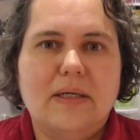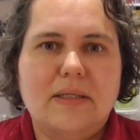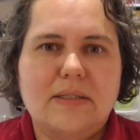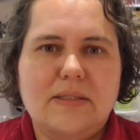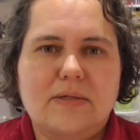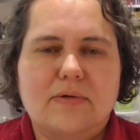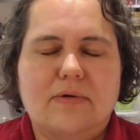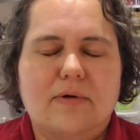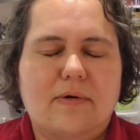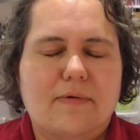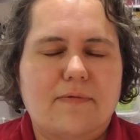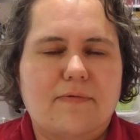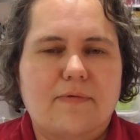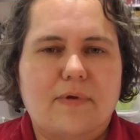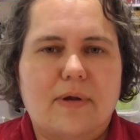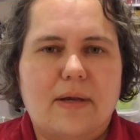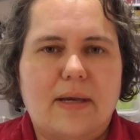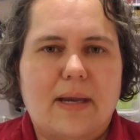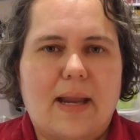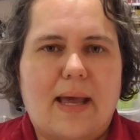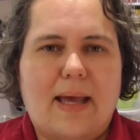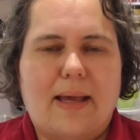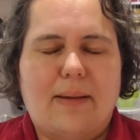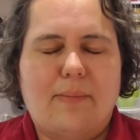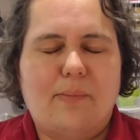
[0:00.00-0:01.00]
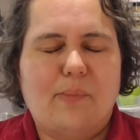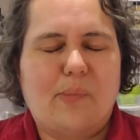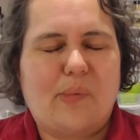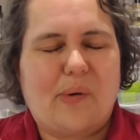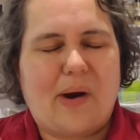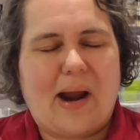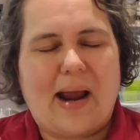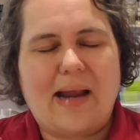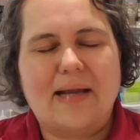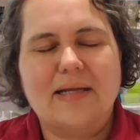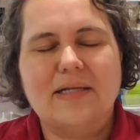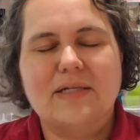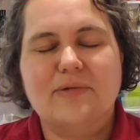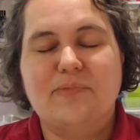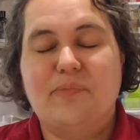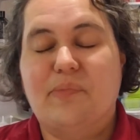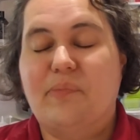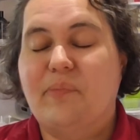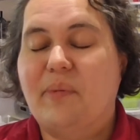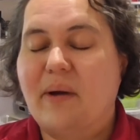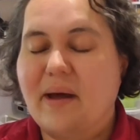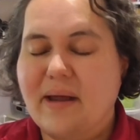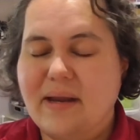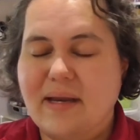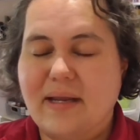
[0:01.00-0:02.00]
sort of name brand.
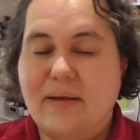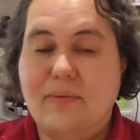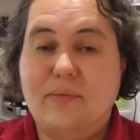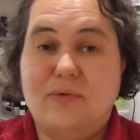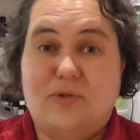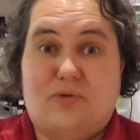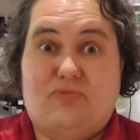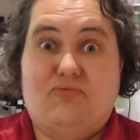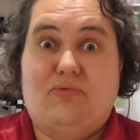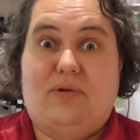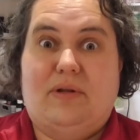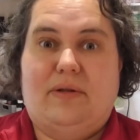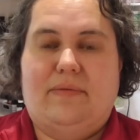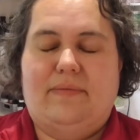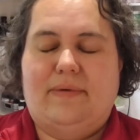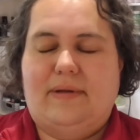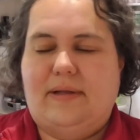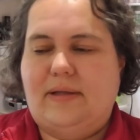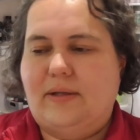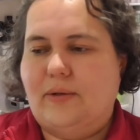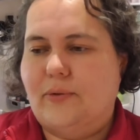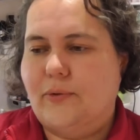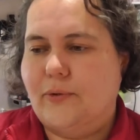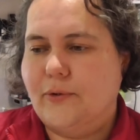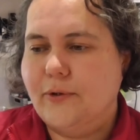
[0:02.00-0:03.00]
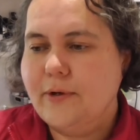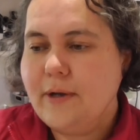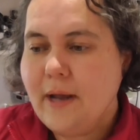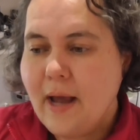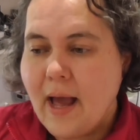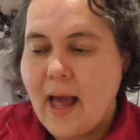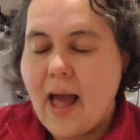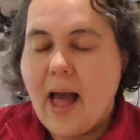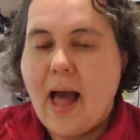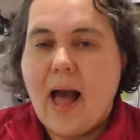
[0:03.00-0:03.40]
But it was really, really good.